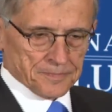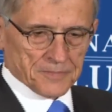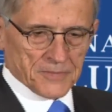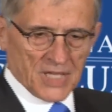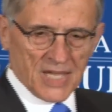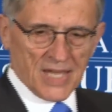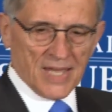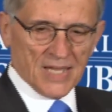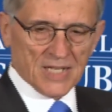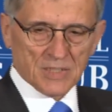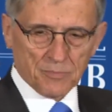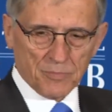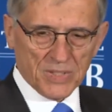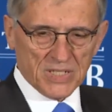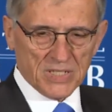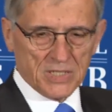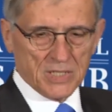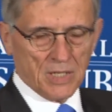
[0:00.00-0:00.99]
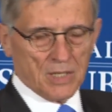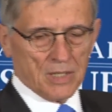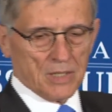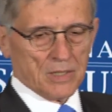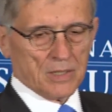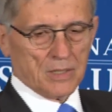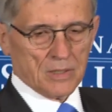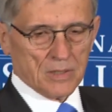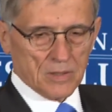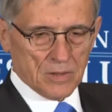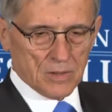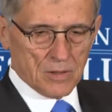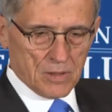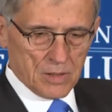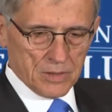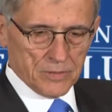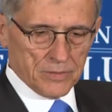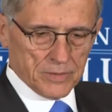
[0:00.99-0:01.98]
can't be done
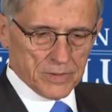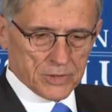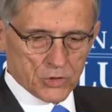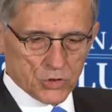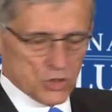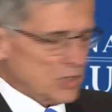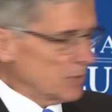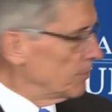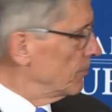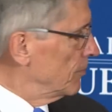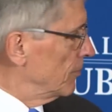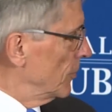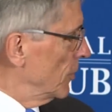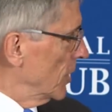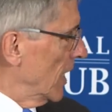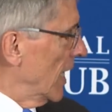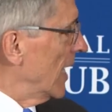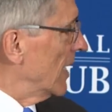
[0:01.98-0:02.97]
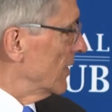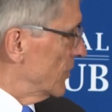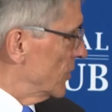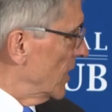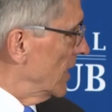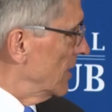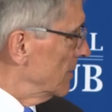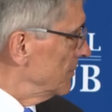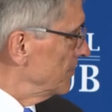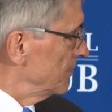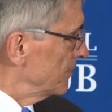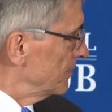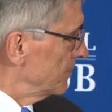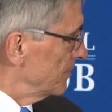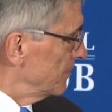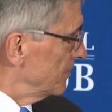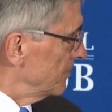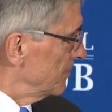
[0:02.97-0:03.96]
on the chip on a handset.
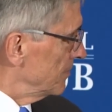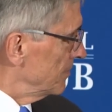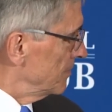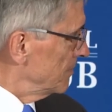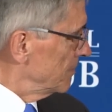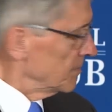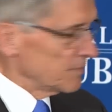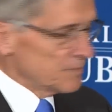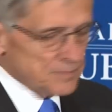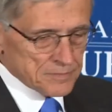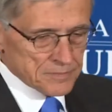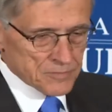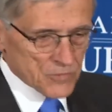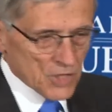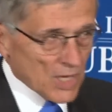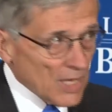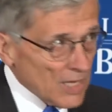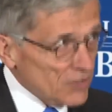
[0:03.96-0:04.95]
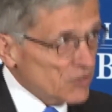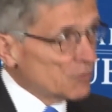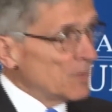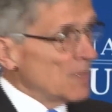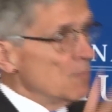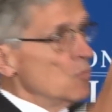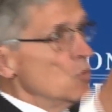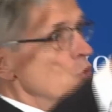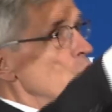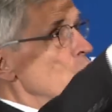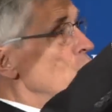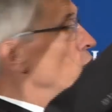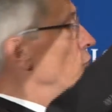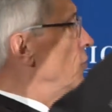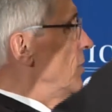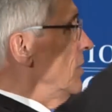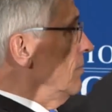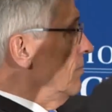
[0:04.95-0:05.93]
They have to be
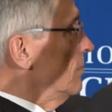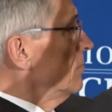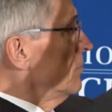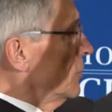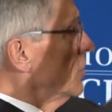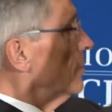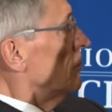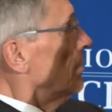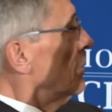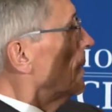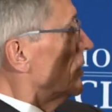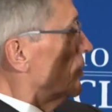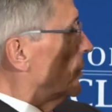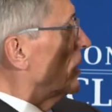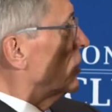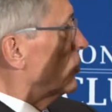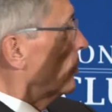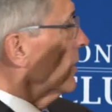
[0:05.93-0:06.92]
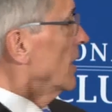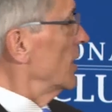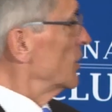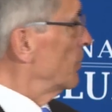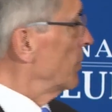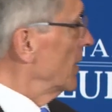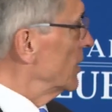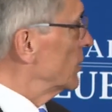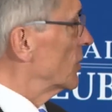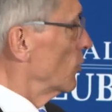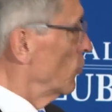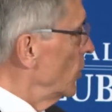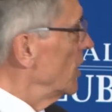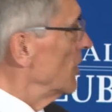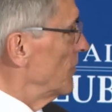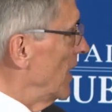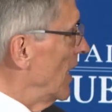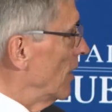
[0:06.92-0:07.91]
moved to a centralized place that
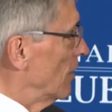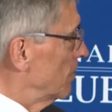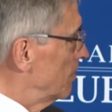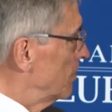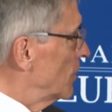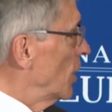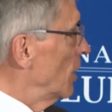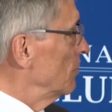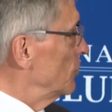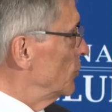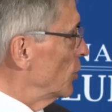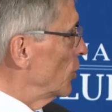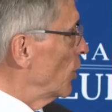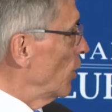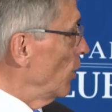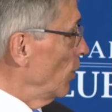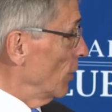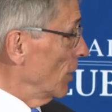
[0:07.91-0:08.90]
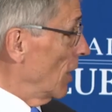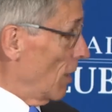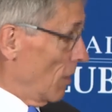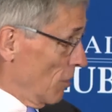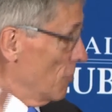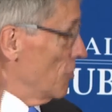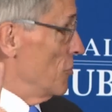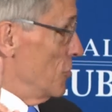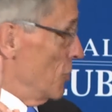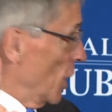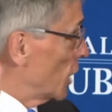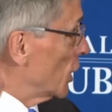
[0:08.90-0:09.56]
we have now come to call the